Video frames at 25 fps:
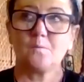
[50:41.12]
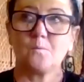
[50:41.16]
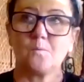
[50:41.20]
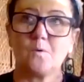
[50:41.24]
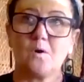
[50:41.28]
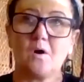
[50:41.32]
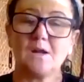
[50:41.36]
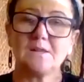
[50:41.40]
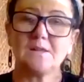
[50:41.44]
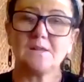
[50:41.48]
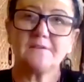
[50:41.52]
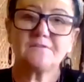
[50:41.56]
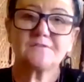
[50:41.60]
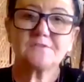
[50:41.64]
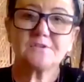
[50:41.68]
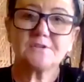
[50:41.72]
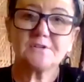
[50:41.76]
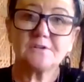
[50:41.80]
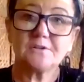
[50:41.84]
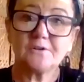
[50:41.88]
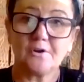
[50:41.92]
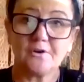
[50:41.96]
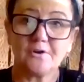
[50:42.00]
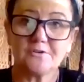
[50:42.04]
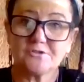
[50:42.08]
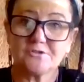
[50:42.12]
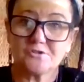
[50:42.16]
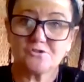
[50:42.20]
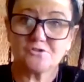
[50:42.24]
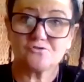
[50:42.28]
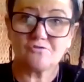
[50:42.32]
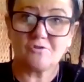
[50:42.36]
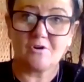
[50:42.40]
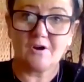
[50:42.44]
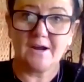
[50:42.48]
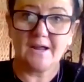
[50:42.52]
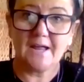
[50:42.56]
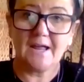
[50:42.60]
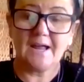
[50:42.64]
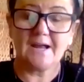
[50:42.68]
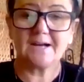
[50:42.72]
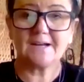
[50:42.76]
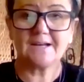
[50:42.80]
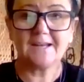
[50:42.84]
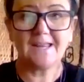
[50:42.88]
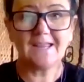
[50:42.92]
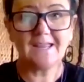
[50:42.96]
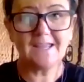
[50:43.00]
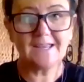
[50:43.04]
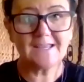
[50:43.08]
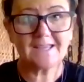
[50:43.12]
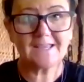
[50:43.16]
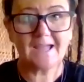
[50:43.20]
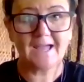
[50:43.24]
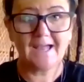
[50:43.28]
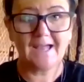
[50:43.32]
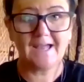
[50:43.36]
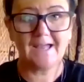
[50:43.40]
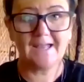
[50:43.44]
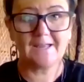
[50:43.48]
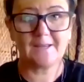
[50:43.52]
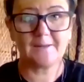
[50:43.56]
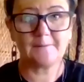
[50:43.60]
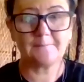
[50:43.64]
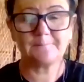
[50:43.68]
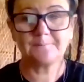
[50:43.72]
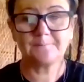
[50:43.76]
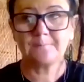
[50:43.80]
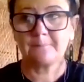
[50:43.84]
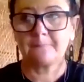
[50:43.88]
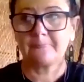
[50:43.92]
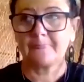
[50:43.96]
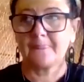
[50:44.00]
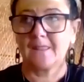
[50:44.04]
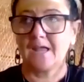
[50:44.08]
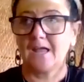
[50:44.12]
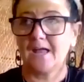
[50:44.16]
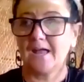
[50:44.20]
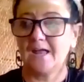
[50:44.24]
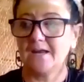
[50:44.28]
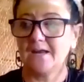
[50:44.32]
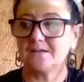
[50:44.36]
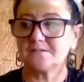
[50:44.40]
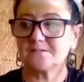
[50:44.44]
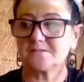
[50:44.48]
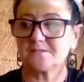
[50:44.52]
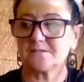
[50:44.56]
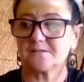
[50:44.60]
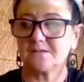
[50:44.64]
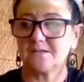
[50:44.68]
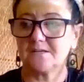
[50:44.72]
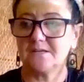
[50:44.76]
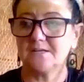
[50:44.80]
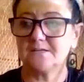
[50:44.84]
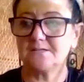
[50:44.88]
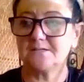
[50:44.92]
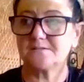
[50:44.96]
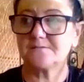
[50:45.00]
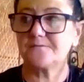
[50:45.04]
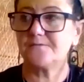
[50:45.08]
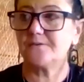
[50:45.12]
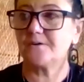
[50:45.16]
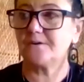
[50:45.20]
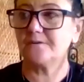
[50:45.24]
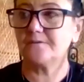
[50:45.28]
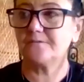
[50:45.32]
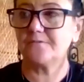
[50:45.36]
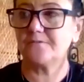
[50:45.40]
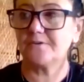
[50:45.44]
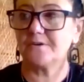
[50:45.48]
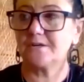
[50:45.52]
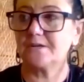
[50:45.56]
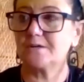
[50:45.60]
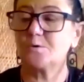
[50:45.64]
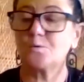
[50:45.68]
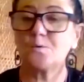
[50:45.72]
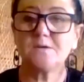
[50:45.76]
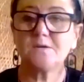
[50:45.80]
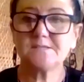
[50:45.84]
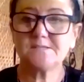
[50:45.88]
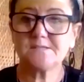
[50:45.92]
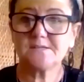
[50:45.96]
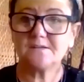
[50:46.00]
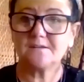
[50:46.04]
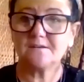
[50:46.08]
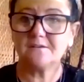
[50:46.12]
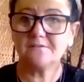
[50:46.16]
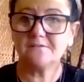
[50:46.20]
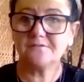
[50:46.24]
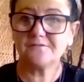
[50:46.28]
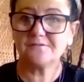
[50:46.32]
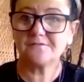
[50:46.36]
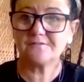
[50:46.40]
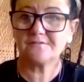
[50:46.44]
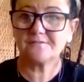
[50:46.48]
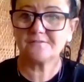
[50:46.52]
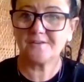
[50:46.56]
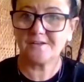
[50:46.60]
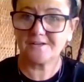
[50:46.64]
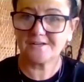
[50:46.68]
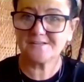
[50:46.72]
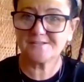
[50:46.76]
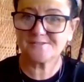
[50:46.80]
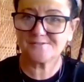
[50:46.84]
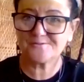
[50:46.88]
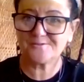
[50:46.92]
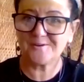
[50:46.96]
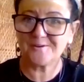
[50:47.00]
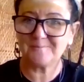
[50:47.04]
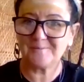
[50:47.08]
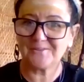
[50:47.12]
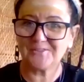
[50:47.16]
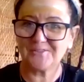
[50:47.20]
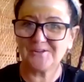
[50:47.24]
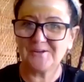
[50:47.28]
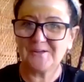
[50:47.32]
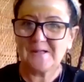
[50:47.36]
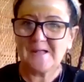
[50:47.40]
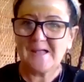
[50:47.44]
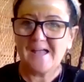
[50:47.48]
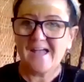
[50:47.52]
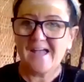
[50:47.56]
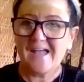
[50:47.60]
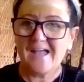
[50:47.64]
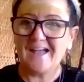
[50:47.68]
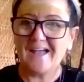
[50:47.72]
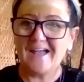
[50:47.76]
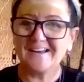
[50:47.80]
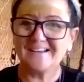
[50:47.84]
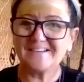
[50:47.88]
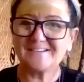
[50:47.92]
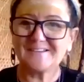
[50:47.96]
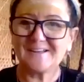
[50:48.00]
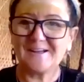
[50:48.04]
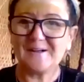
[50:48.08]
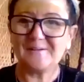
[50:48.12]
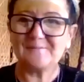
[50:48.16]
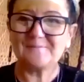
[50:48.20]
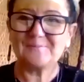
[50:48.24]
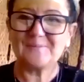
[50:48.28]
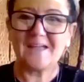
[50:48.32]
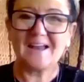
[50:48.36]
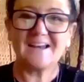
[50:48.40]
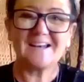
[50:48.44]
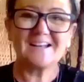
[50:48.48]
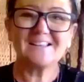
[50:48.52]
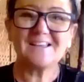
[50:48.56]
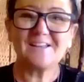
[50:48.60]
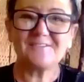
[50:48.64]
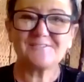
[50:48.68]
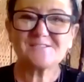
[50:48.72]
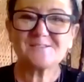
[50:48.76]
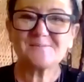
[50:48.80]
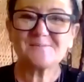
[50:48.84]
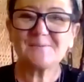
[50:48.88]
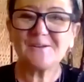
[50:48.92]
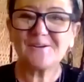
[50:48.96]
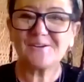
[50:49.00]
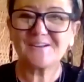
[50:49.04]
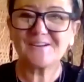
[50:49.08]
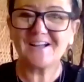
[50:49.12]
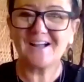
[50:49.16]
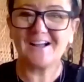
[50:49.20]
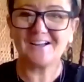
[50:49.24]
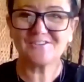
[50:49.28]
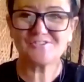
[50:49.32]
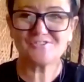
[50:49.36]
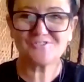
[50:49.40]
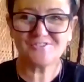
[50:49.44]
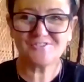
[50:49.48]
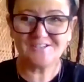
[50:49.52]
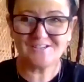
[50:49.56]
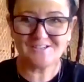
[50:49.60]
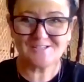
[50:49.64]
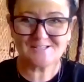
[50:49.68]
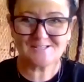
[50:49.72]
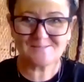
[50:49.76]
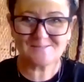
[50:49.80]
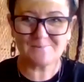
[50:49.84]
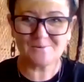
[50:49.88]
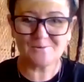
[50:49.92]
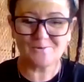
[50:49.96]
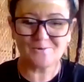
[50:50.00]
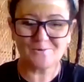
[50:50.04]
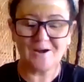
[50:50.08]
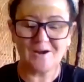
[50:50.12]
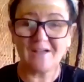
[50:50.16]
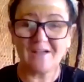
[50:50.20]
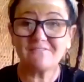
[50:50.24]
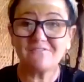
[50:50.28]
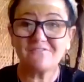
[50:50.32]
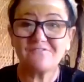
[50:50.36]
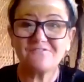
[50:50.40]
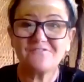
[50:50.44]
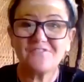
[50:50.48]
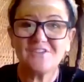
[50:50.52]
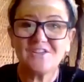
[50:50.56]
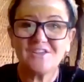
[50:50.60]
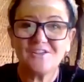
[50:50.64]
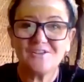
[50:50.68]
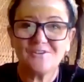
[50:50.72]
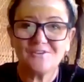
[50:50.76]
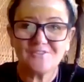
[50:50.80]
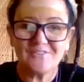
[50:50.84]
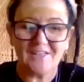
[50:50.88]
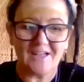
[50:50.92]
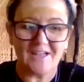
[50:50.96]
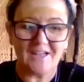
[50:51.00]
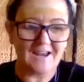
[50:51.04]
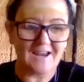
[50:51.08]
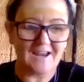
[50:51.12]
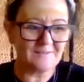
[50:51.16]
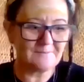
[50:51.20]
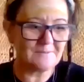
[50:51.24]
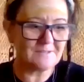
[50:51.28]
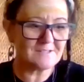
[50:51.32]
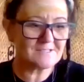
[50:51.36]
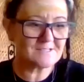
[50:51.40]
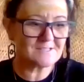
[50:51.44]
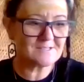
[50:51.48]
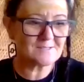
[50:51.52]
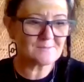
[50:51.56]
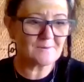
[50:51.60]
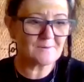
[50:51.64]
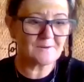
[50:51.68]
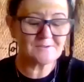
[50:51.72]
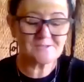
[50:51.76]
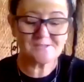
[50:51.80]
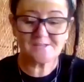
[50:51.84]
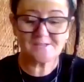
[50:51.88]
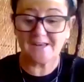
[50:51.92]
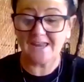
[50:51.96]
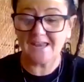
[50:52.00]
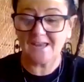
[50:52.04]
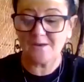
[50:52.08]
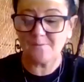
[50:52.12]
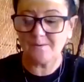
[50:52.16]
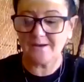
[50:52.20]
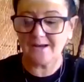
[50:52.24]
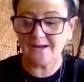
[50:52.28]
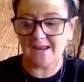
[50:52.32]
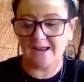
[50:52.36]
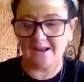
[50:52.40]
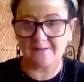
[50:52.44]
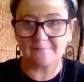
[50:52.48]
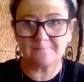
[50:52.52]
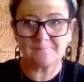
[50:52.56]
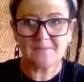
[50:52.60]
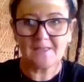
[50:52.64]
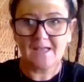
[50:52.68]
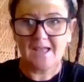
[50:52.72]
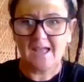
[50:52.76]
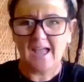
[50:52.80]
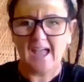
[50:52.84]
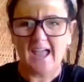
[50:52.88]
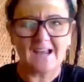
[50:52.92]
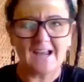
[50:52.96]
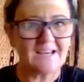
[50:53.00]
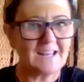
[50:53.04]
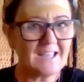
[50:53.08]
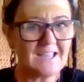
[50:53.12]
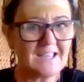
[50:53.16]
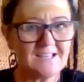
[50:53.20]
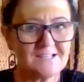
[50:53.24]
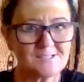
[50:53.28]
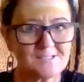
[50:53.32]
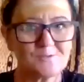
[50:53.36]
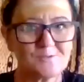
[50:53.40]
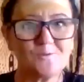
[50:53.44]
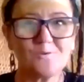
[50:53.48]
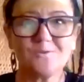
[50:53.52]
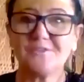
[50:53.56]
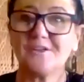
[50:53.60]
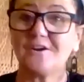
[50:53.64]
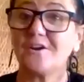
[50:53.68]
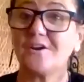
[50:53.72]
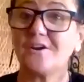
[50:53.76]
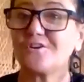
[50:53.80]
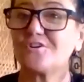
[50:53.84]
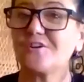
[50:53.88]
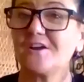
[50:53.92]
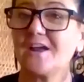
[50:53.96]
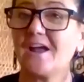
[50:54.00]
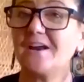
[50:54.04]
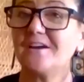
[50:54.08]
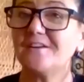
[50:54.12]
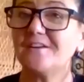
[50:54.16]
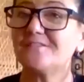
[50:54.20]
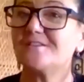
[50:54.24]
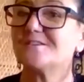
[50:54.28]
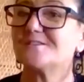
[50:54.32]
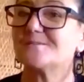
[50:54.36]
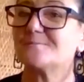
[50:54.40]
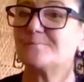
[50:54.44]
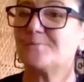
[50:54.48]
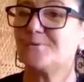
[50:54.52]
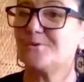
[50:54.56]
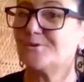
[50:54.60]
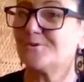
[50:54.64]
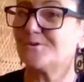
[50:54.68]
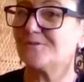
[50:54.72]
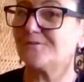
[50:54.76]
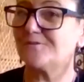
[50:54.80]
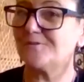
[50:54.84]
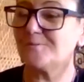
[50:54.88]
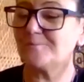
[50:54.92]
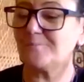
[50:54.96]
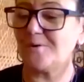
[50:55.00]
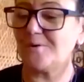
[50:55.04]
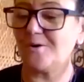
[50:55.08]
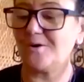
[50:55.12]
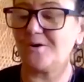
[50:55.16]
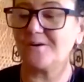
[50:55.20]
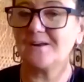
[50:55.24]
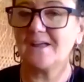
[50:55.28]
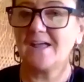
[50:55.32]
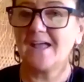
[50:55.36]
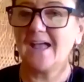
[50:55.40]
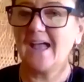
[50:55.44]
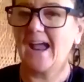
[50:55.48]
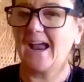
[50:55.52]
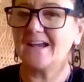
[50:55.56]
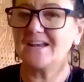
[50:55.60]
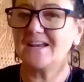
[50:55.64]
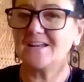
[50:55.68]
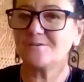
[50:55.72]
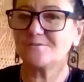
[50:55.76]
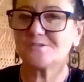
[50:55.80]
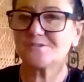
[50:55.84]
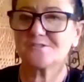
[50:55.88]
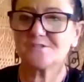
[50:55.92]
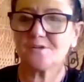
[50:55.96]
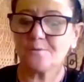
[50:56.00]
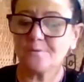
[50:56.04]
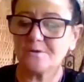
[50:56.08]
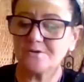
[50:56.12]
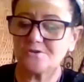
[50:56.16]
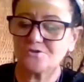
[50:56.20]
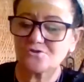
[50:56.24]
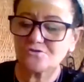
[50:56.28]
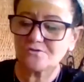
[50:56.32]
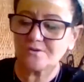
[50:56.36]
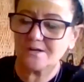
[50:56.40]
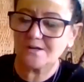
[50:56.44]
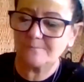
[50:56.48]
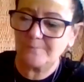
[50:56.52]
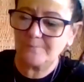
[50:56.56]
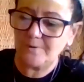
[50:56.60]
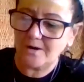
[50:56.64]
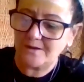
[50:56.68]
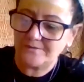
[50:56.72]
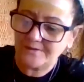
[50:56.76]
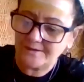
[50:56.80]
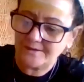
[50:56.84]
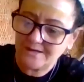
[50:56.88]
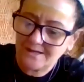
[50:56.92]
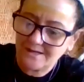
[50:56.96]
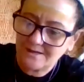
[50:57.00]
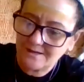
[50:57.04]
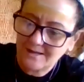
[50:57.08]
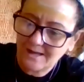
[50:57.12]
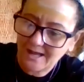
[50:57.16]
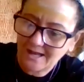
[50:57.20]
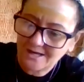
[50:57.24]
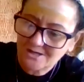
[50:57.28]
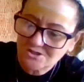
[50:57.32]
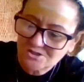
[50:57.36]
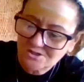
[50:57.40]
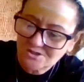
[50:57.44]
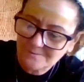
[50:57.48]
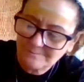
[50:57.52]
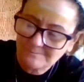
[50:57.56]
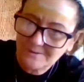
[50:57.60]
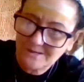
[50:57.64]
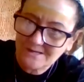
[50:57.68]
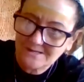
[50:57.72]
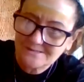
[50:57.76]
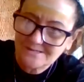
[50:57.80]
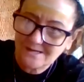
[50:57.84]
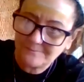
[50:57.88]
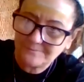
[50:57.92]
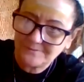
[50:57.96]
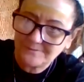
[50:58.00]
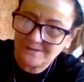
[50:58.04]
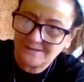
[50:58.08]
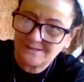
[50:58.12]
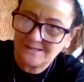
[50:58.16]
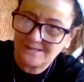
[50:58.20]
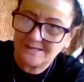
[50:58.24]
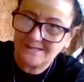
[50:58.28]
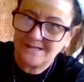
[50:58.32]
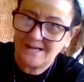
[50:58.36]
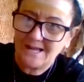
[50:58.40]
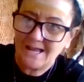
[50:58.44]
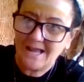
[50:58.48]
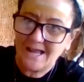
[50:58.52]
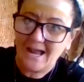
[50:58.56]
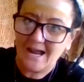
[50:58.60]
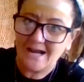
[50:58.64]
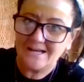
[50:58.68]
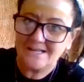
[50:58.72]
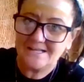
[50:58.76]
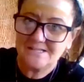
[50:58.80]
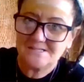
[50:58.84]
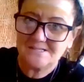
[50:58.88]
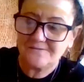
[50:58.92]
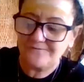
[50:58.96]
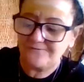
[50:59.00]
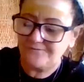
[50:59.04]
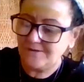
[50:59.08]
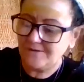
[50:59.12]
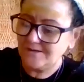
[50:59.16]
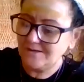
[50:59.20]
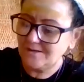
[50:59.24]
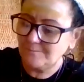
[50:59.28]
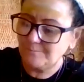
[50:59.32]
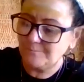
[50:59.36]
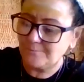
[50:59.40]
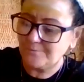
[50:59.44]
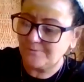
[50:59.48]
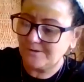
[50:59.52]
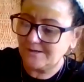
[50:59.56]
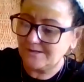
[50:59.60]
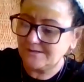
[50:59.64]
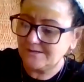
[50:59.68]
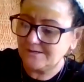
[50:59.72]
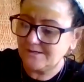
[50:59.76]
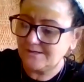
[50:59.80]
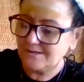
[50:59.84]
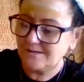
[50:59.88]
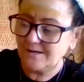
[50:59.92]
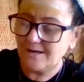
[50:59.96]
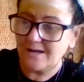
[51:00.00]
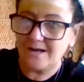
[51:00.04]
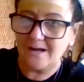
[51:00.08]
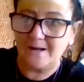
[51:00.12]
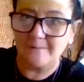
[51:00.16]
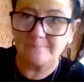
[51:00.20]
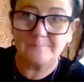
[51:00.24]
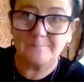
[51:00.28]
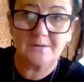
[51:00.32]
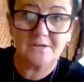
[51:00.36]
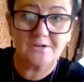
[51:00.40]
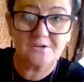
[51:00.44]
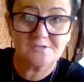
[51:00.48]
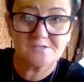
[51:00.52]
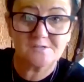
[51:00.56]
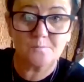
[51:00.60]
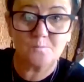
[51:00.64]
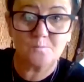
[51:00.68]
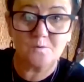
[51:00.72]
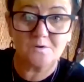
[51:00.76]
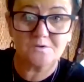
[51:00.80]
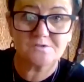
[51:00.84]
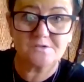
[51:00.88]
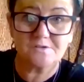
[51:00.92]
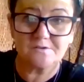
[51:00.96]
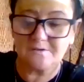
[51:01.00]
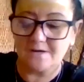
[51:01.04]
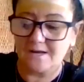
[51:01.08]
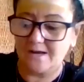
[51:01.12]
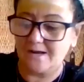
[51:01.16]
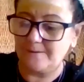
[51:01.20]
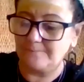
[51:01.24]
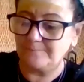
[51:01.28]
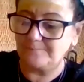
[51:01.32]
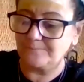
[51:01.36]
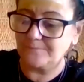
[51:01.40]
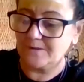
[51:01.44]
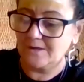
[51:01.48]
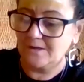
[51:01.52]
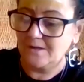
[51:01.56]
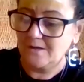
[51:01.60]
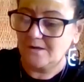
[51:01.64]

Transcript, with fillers: I left it alone to dry out, and he came, and he's very very inquisitive like his grandmother, and um, and he loves to be on country and explore and feel the elements as well. So he went out, and he saw that I created this beautiful pot and he was so intrigued by it that he actually picked up the lid and his fingerprint, um, because it wasn't um,